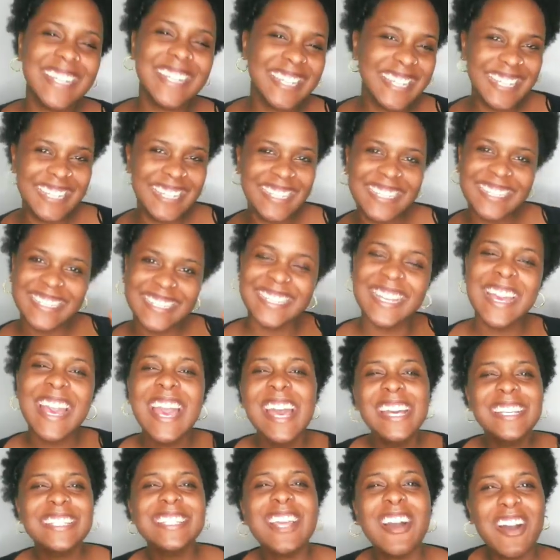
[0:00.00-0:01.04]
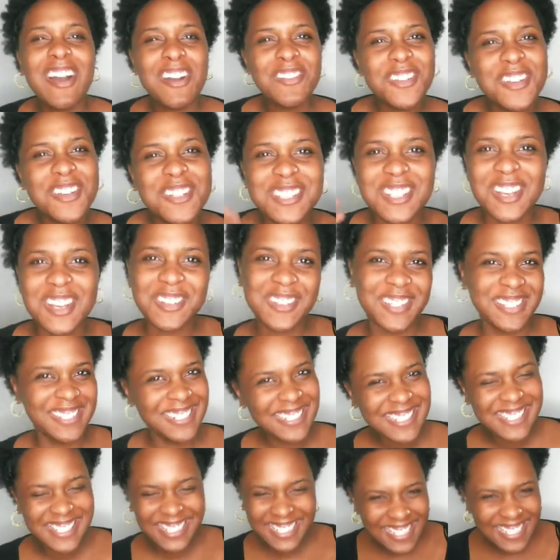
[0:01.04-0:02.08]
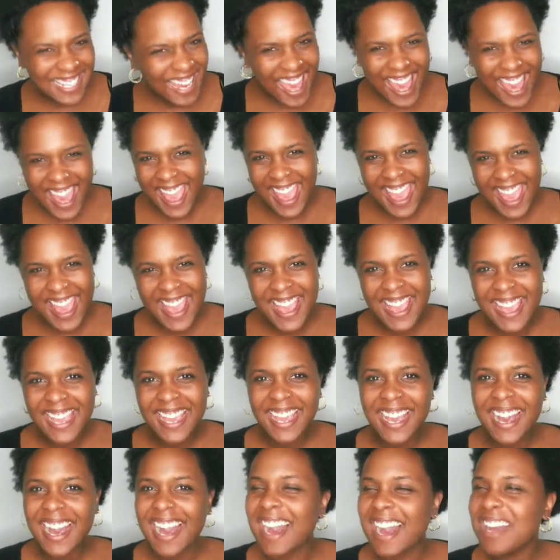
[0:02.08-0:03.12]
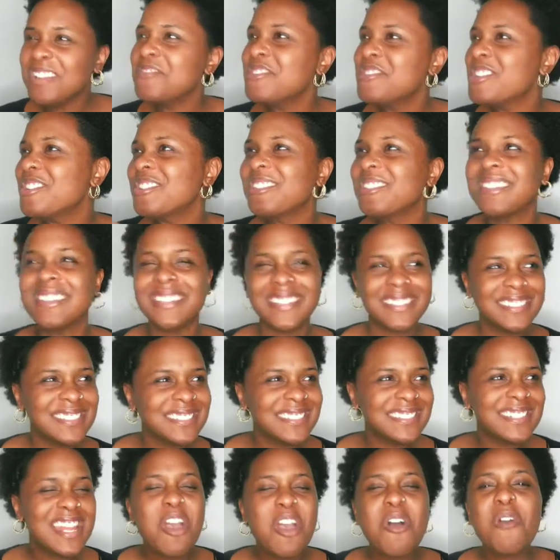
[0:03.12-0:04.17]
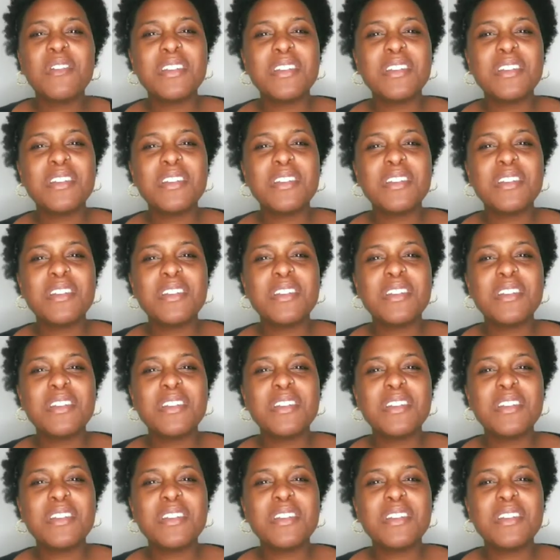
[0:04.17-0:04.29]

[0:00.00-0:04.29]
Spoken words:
Y'all, I feel so good today. I feel good.